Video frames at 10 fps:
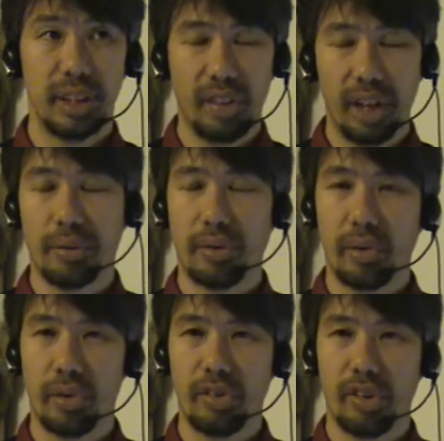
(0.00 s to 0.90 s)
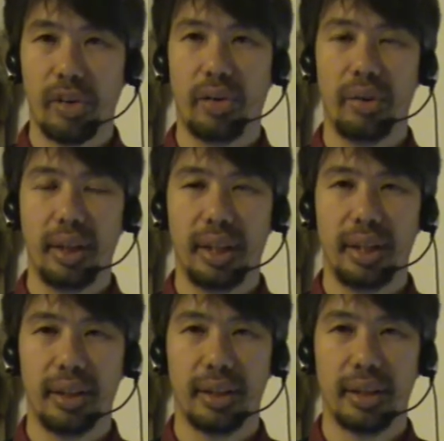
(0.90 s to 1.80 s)
these ego are
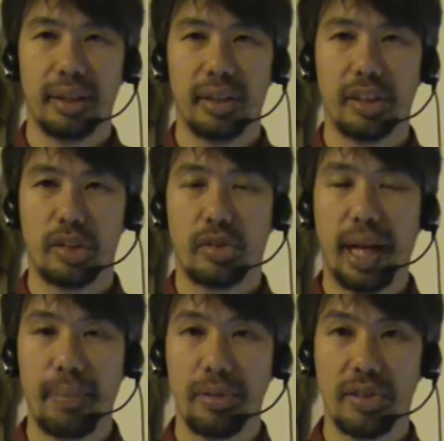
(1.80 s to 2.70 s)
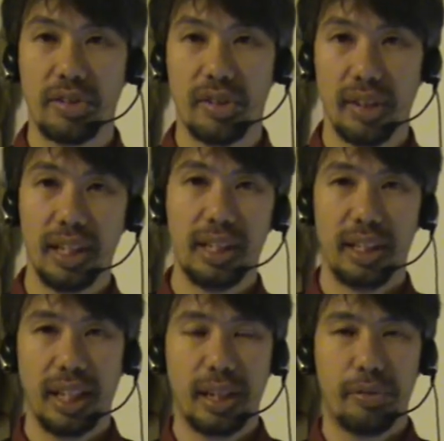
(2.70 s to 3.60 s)
only uh, traps
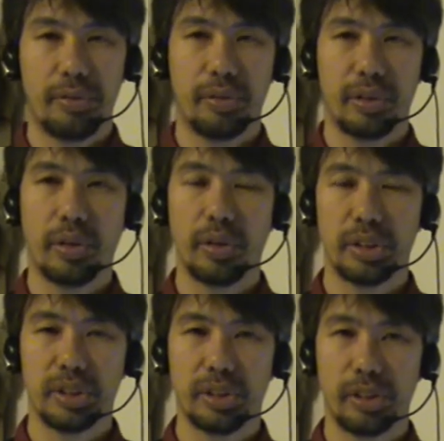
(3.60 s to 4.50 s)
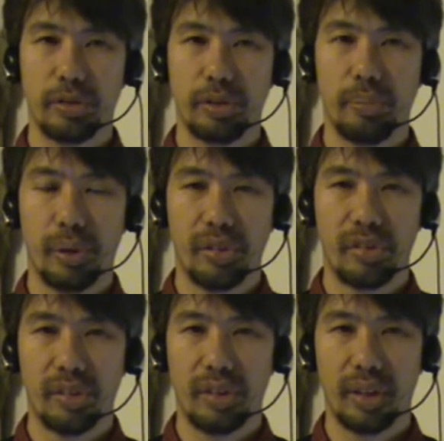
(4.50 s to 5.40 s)
if the consciousness of the
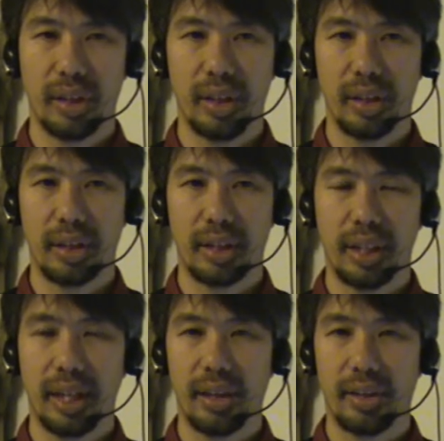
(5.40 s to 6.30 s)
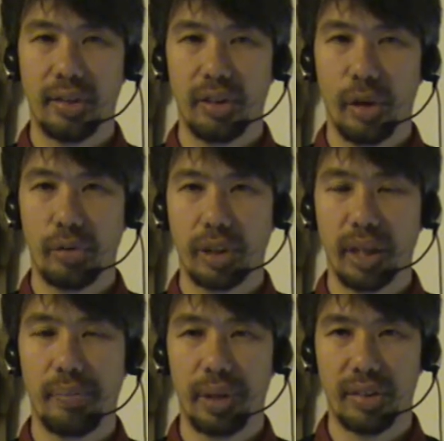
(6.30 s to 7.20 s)
person uh, cannot
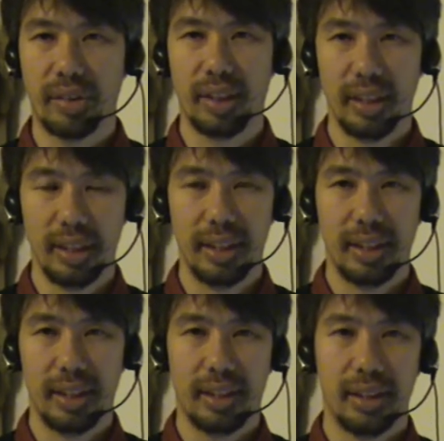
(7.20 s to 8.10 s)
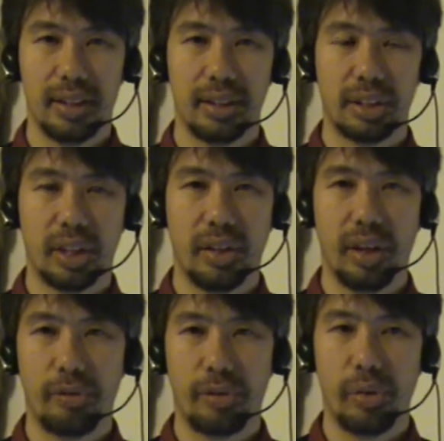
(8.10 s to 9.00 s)
overcome it. Uh,
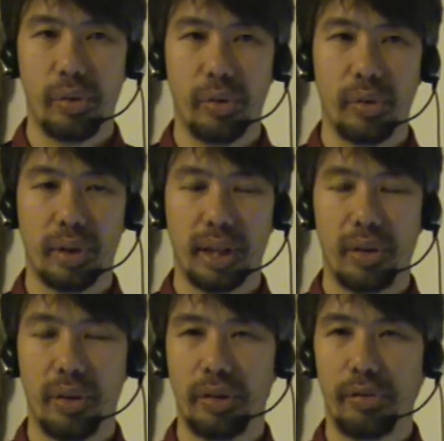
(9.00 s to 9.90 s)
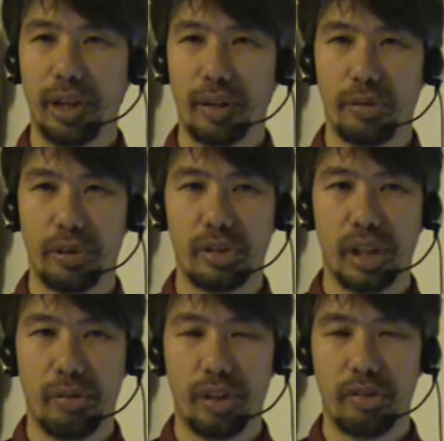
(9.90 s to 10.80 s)
so if you can only think of
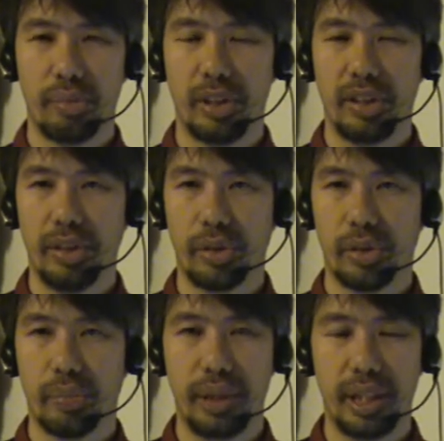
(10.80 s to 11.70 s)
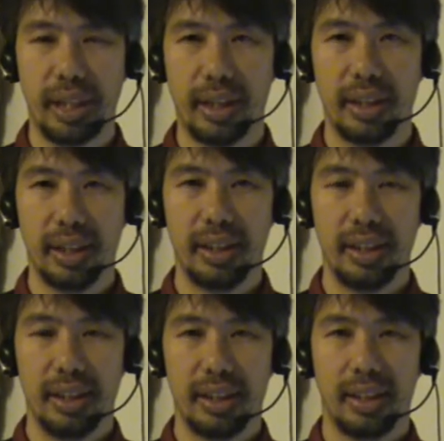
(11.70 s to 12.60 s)
yourself as a material being,
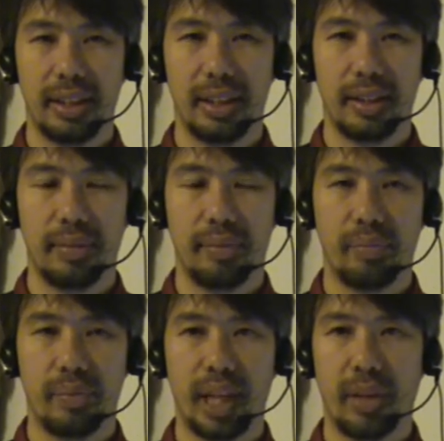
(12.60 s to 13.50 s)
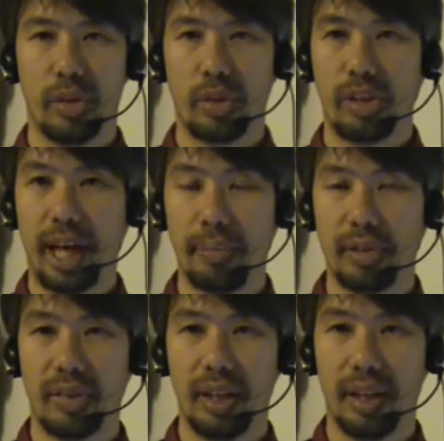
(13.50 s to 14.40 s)
um, then you're
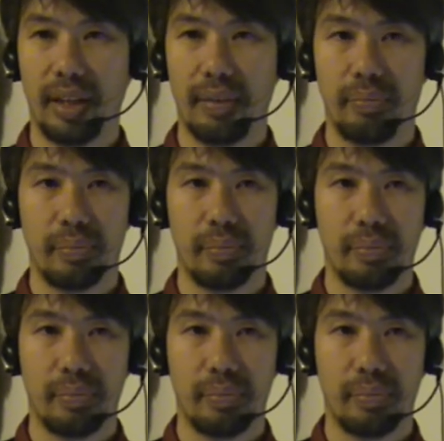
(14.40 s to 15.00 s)
trapped. Then,